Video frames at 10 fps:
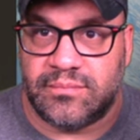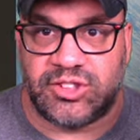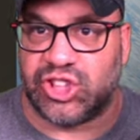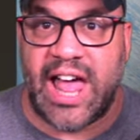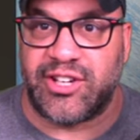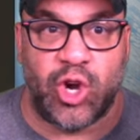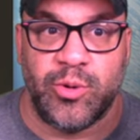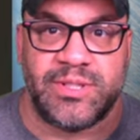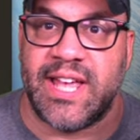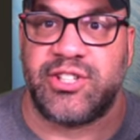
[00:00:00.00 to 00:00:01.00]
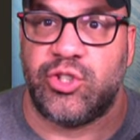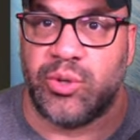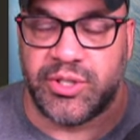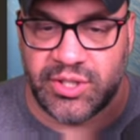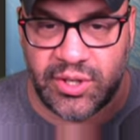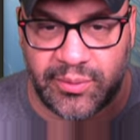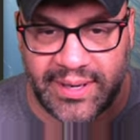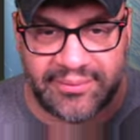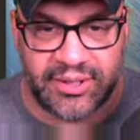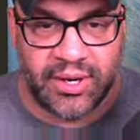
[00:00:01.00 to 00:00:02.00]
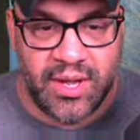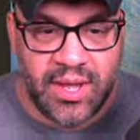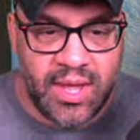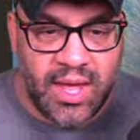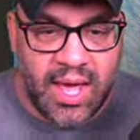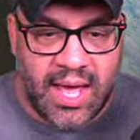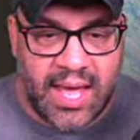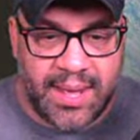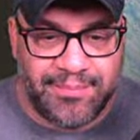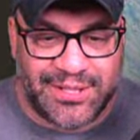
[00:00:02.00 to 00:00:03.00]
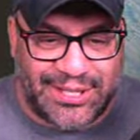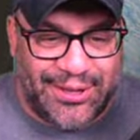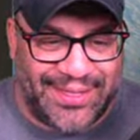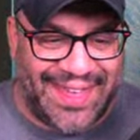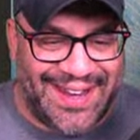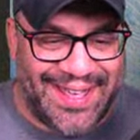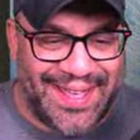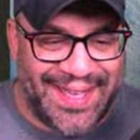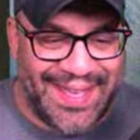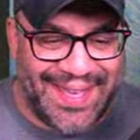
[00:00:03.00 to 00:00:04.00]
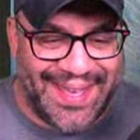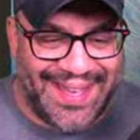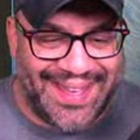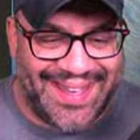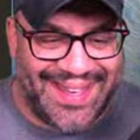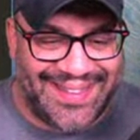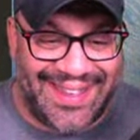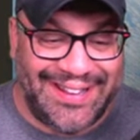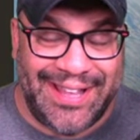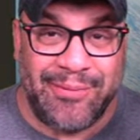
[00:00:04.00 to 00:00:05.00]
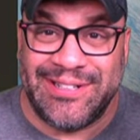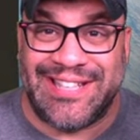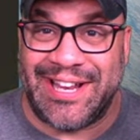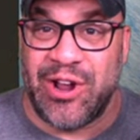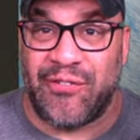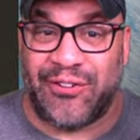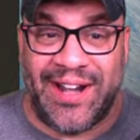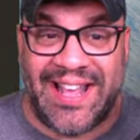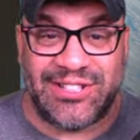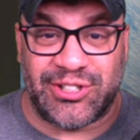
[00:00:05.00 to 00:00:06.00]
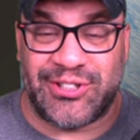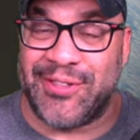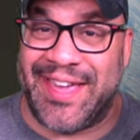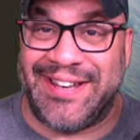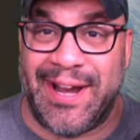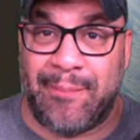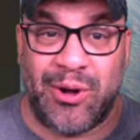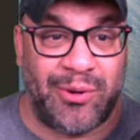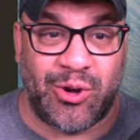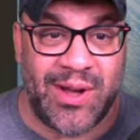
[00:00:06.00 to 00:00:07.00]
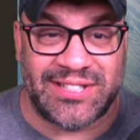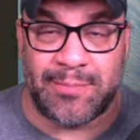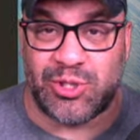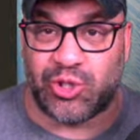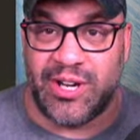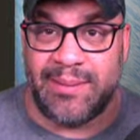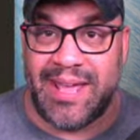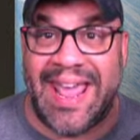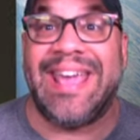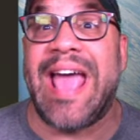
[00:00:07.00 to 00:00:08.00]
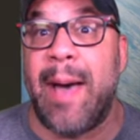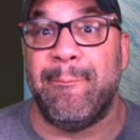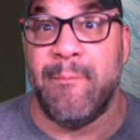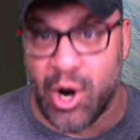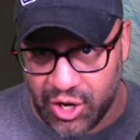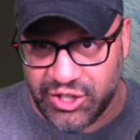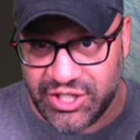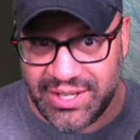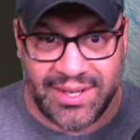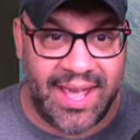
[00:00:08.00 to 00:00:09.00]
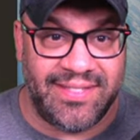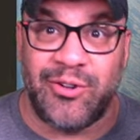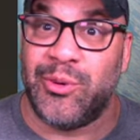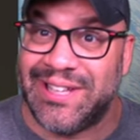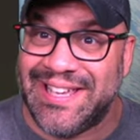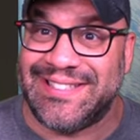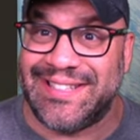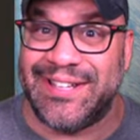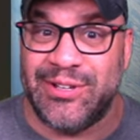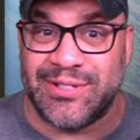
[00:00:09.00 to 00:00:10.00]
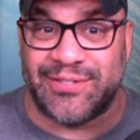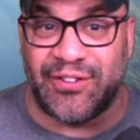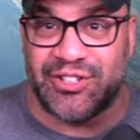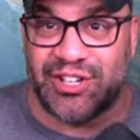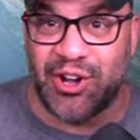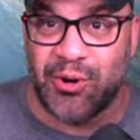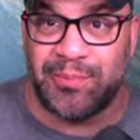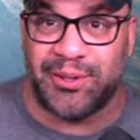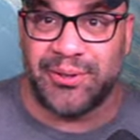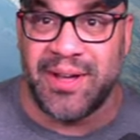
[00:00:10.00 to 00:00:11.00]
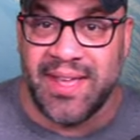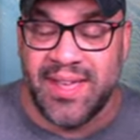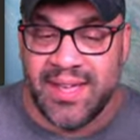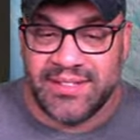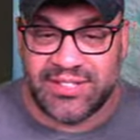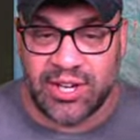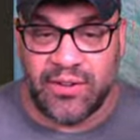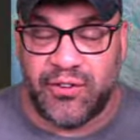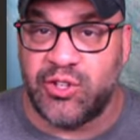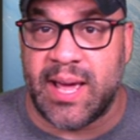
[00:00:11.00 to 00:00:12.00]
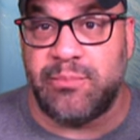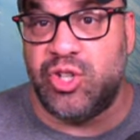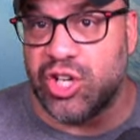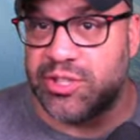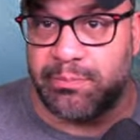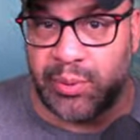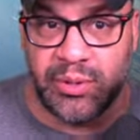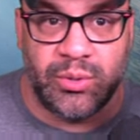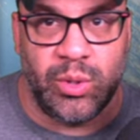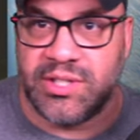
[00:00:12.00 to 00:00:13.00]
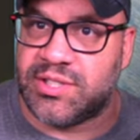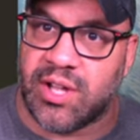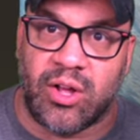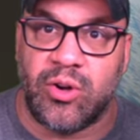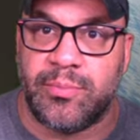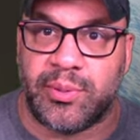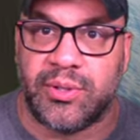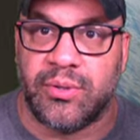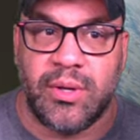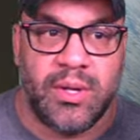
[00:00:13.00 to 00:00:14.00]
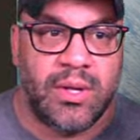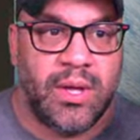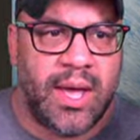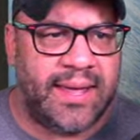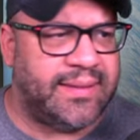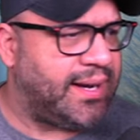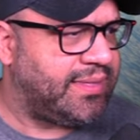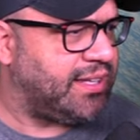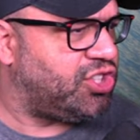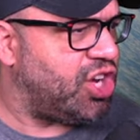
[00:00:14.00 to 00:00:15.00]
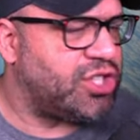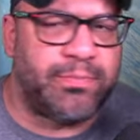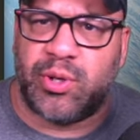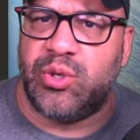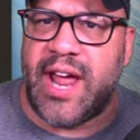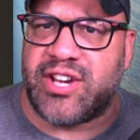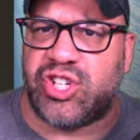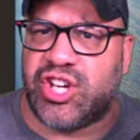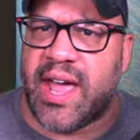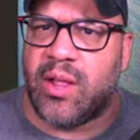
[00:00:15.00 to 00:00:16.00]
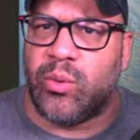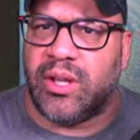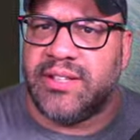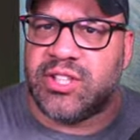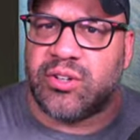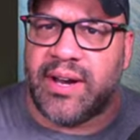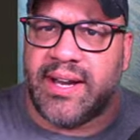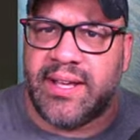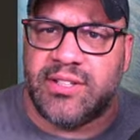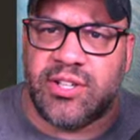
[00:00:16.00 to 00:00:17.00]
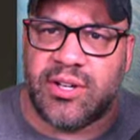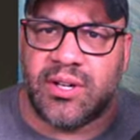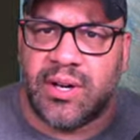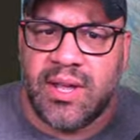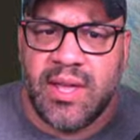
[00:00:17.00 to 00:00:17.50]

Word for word: slash home slash George or whatever. Um, so then uh, they they wouldn't take no for an answer. So they did a pull request upstream. It got merged and then released in the newest version of Homebrew. So if you type just brew, we'll install Homebrew, and then I think just brew dash shell will integrate it into your